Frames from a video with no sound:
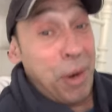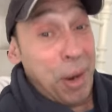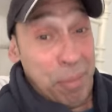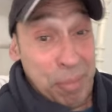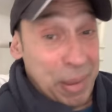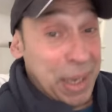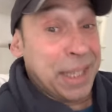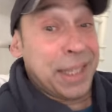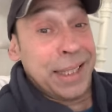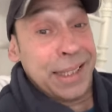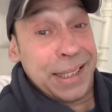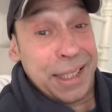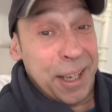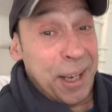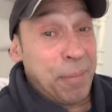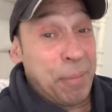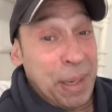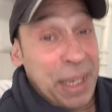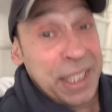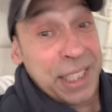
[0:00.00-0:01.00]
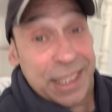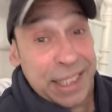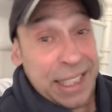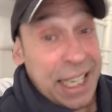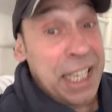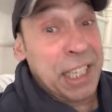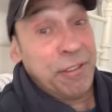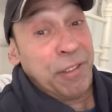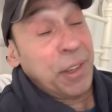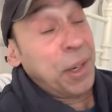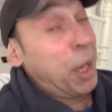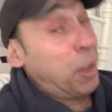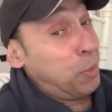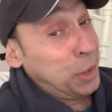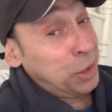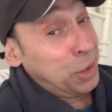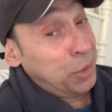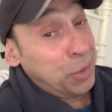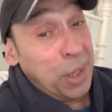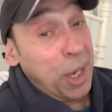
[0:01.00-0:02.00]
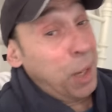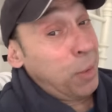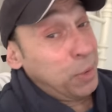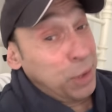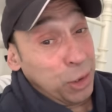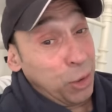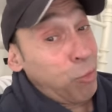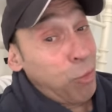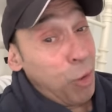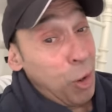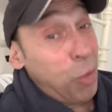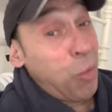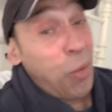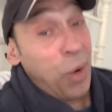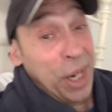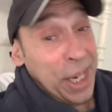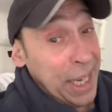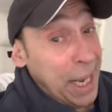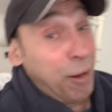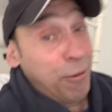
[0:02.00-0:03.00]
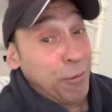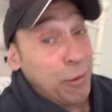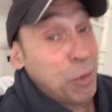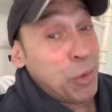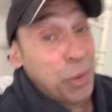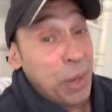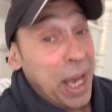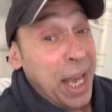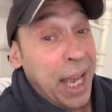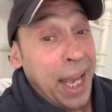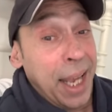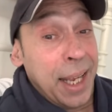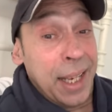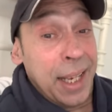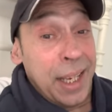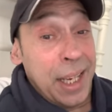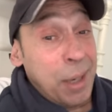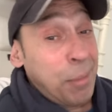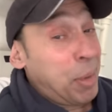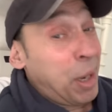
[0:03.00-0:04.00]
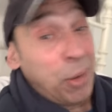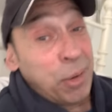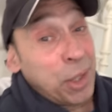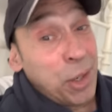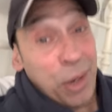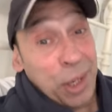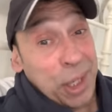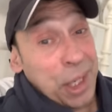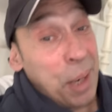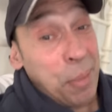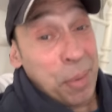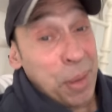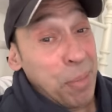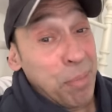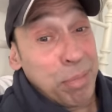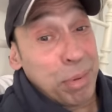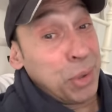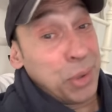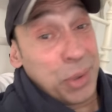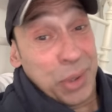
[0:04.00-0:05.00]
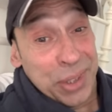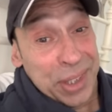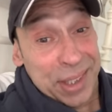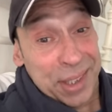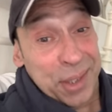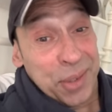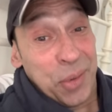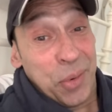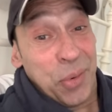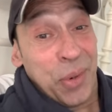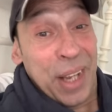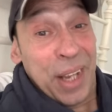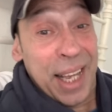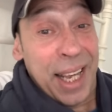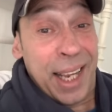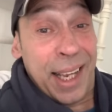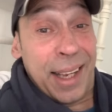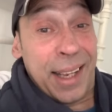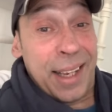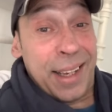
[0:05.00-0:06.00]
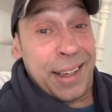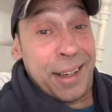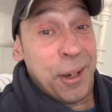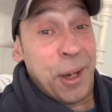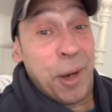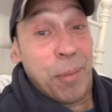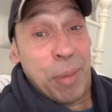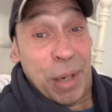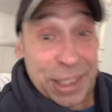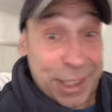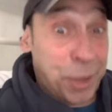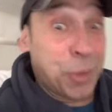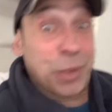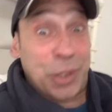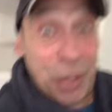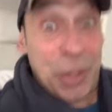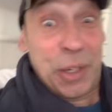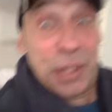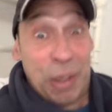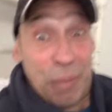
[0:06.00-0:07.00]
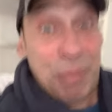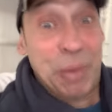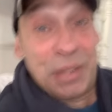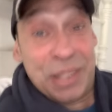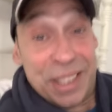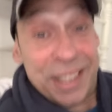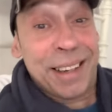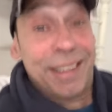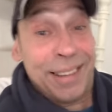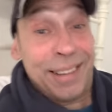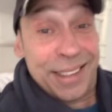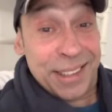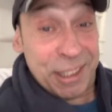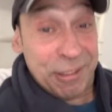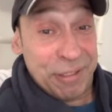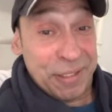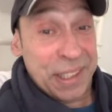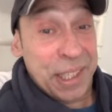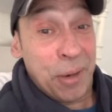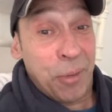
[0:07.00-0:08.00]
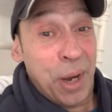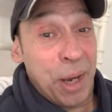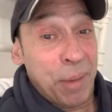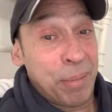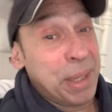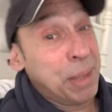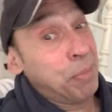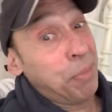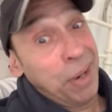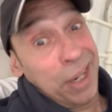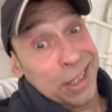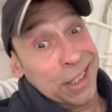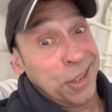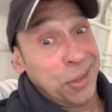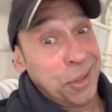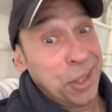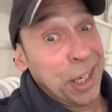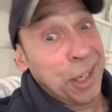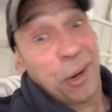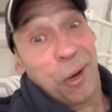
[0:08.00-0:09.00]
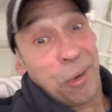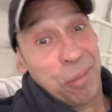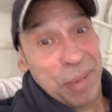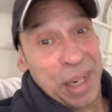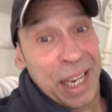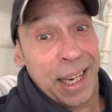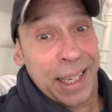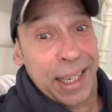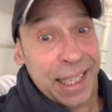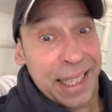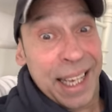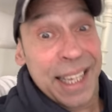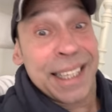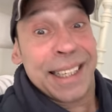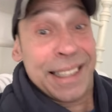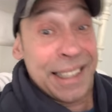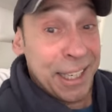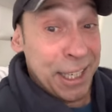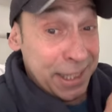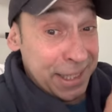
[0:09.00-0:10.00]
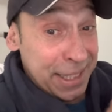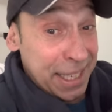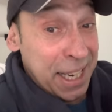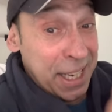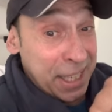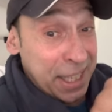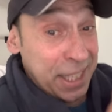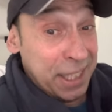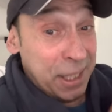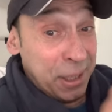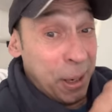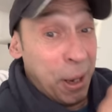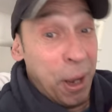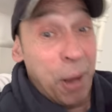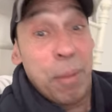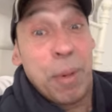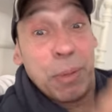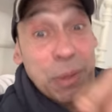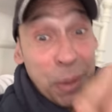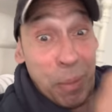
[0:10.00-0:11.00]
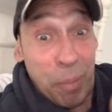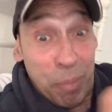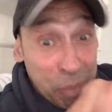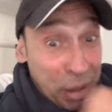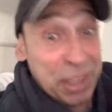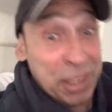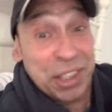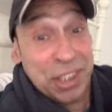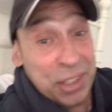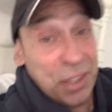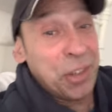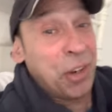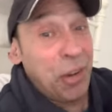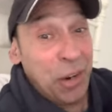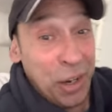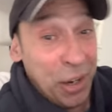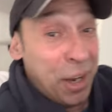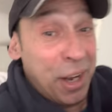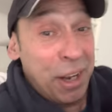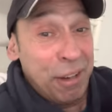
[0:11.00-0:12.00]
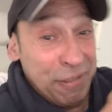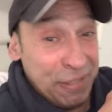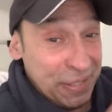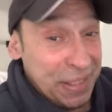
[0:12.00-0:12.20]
I played it safe. And I was the wrong one out of all that. But I only got a couple of bruises and all that. But still turned up on the yard, if you get what I mean. Mind you, they locked me out the gate there down in there. I mean, it was in Preston, not Garth.